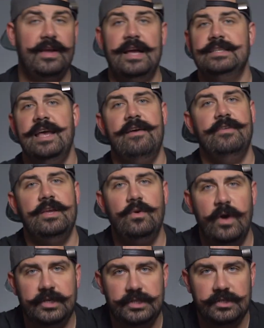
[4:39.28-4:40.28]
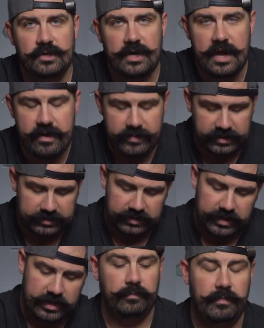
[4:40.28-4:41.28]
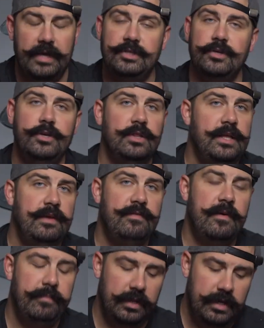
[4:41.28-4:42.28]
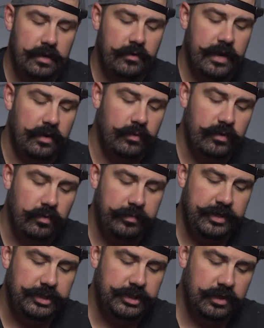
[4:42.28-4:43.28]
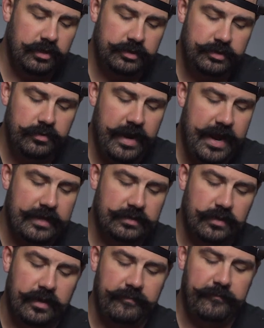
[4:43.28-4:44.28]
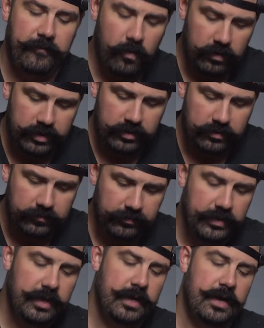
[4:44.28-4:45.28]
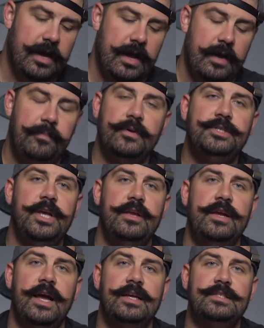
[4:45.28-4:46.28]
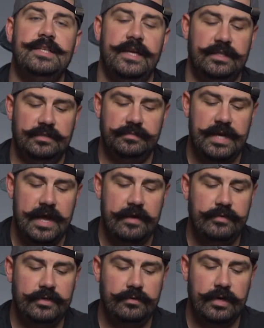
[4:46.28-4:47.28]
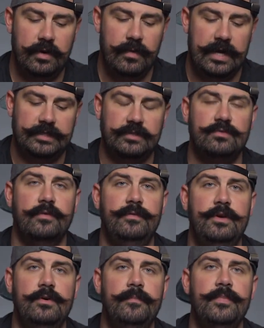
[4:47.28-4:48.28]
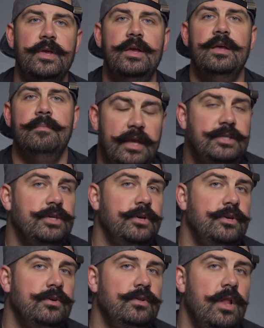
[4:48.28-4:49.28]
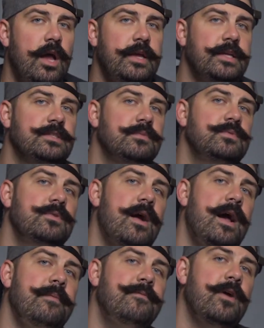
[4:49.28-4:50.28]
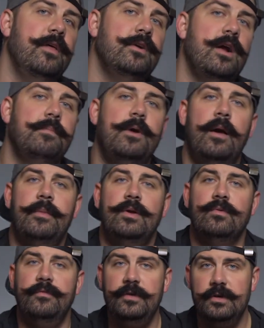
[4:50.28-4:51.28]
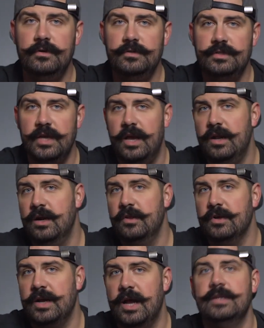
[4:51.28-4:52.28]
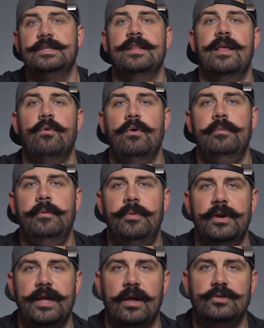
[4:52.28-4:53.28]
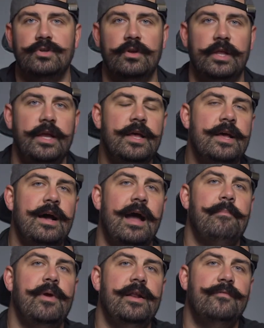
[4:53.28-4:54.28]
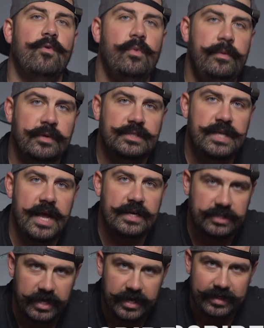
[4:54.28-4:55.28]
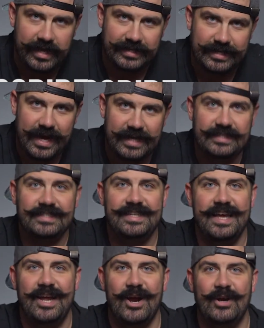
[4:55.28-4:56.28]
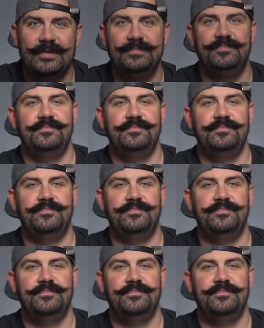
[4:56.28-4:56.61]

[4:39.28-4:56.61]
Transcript: you guys have any questions or comments, make sure you leave them below and we will be sure to answer them for you. Appreciate you guys taking some time to watch this review. Make sure you like and subscribe for other upcoming reviews and other content that we'll be putting out shortly. I'm Brandon from We Mustache. Thanks guys, take care.